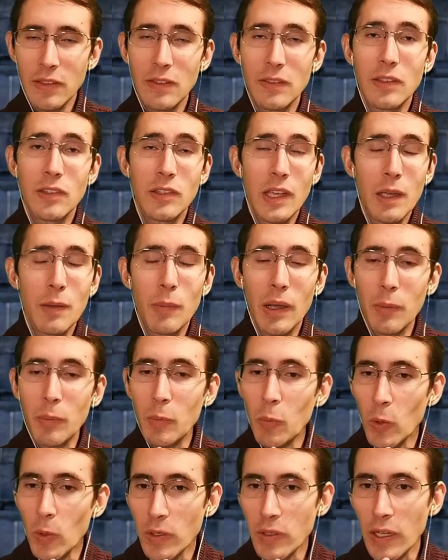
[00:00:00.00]
I think this guy
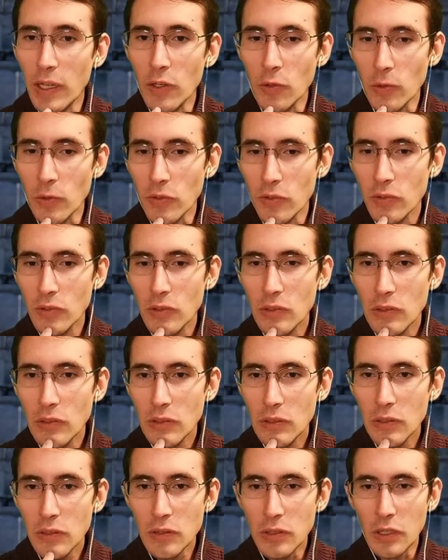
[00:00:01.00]
might be more dangerous
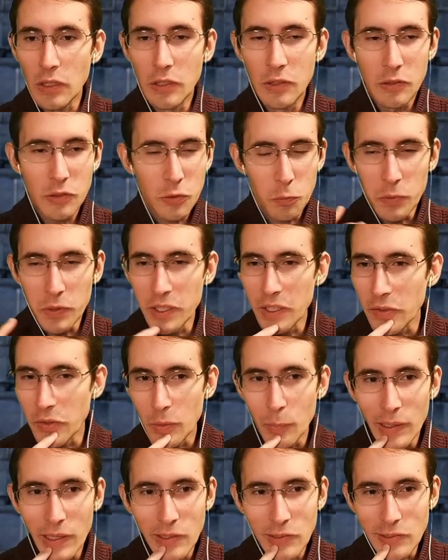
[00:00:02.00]
than three
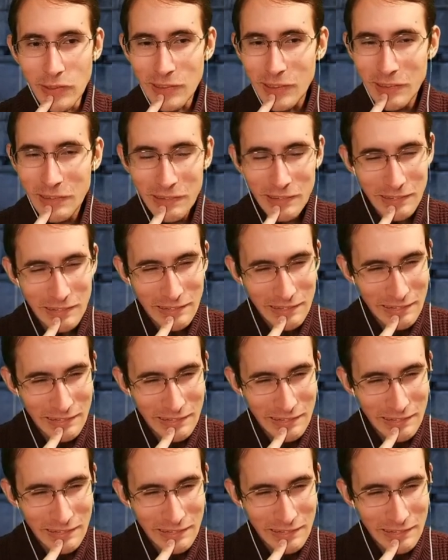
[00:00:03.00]
other mages.